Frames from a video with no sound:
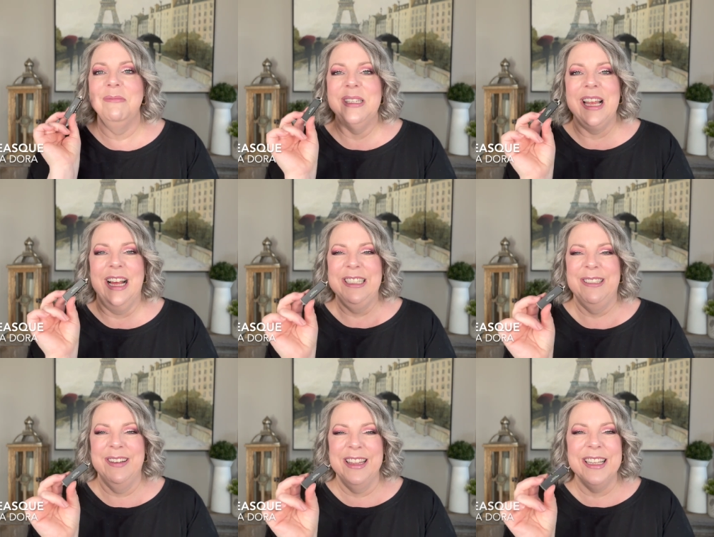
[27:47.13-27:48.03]

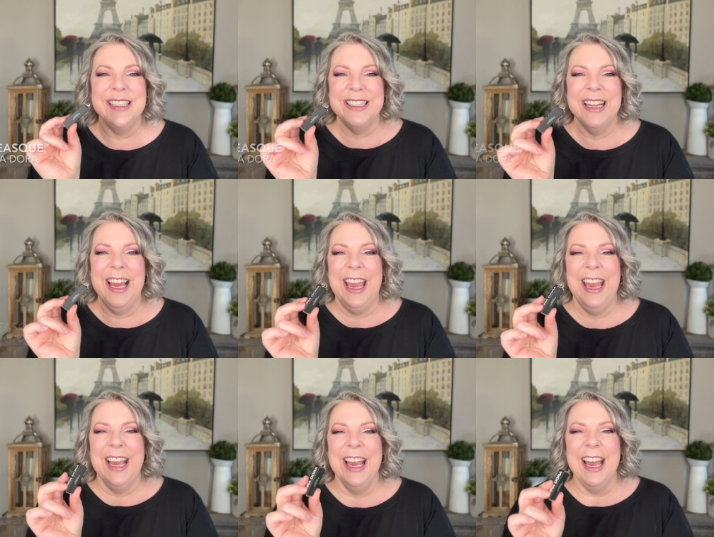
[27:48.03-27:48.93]
obsessed with this
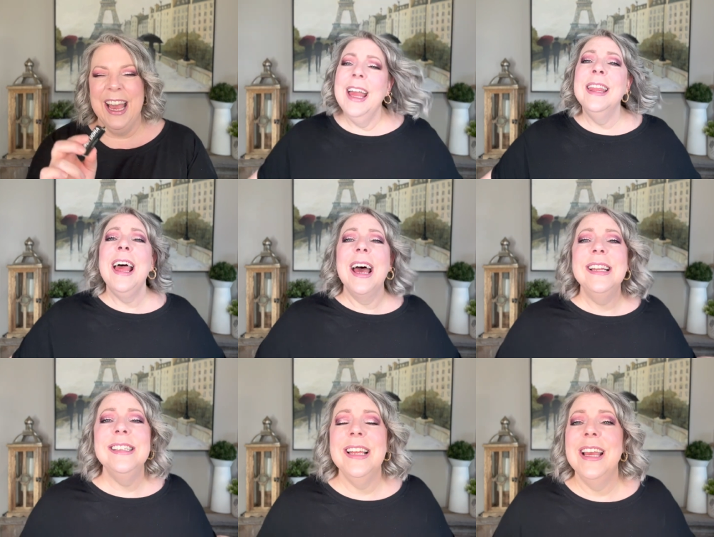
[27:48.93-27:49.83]
thing. And that
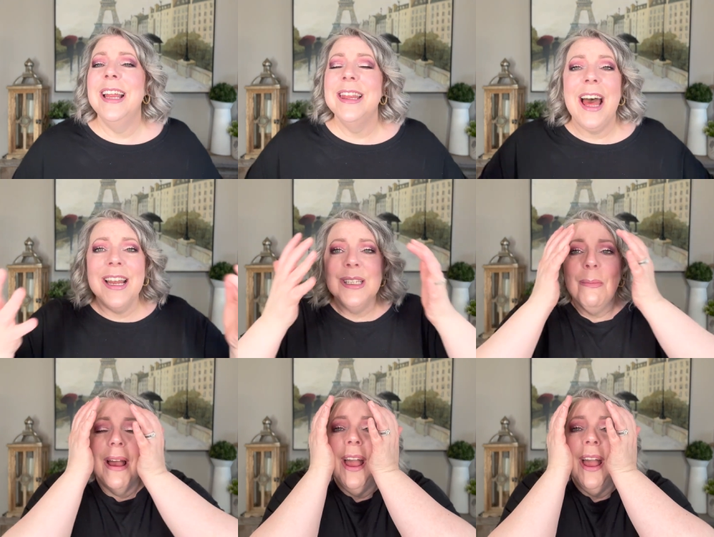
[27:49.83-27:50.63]
is it. That is my